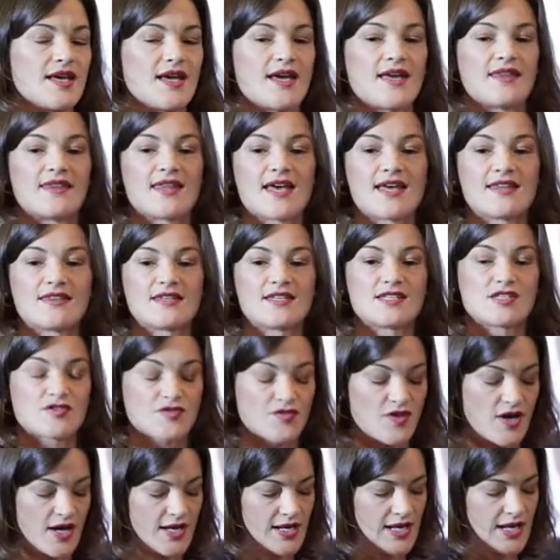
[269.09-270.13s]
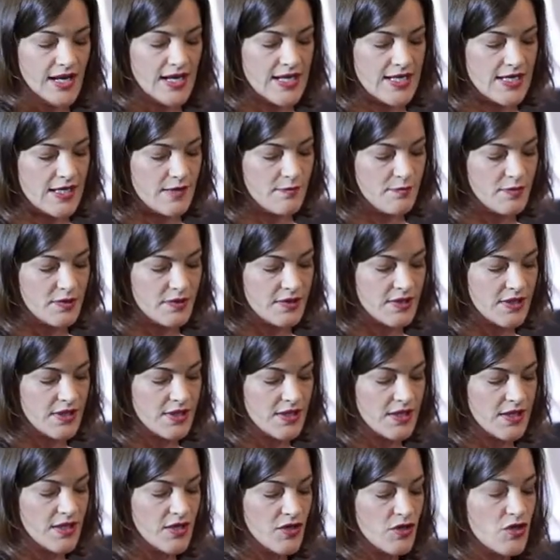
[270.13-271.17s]
and that this final leap
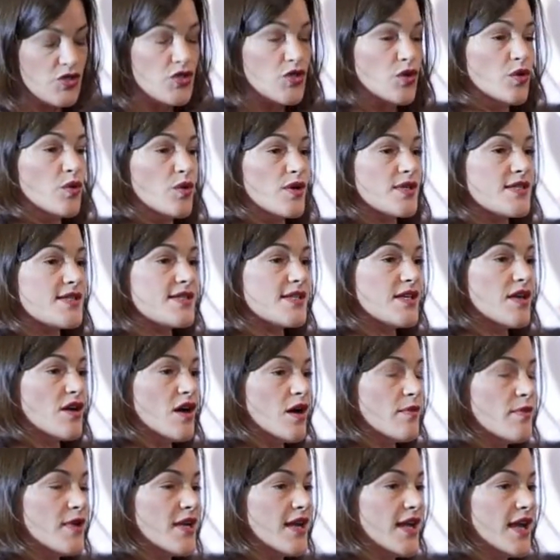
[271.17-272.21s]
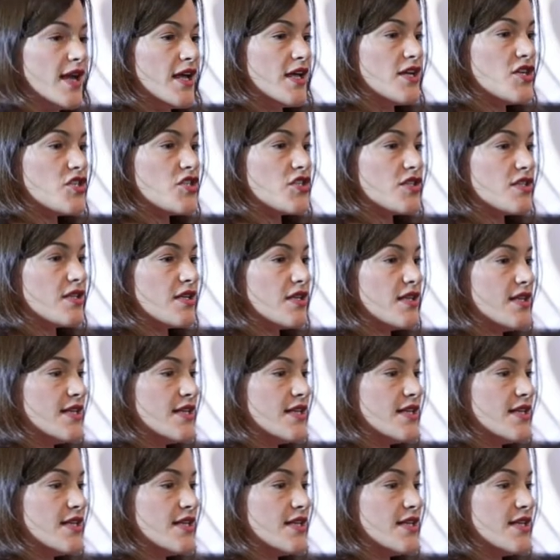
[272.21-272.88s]
towards the urban age